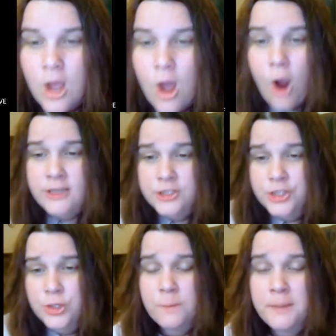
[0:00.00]
Are you
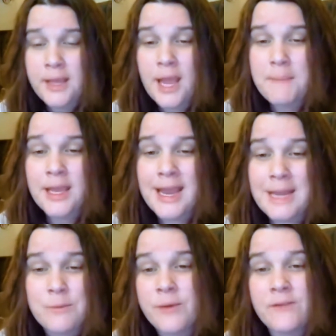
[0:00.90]
sure you won't be making
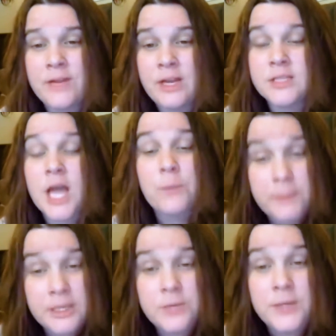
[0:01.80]
any more rant videos? I
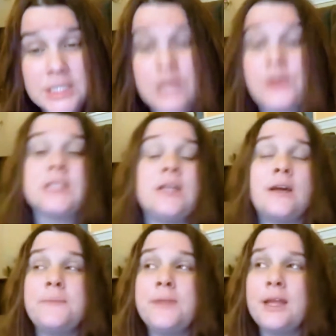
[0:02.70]
will be doing a series,
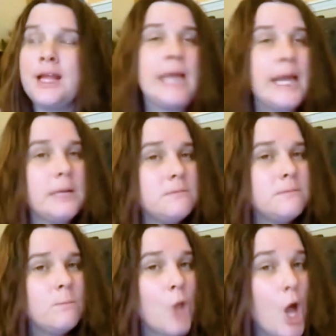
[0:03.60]
Lagum, Lagum,
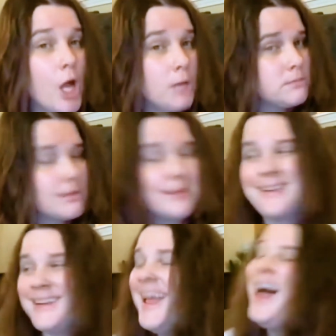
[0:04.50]

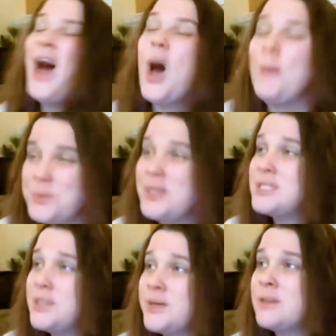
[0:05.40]
Lagum? I'll be doing a
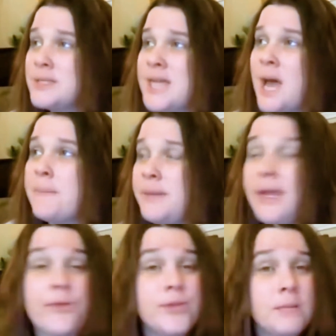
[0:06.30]
series on what's happened to
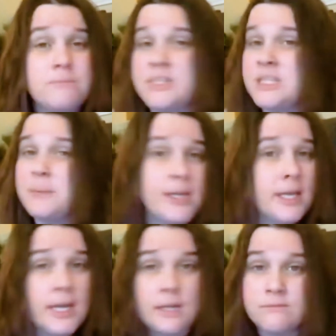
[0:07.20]
me, and then I'm disappearing
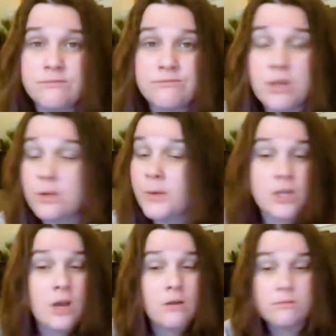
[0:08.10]
again.
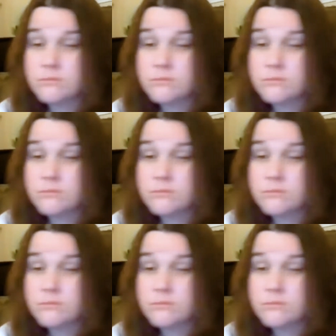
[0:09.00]
Otherwise, no.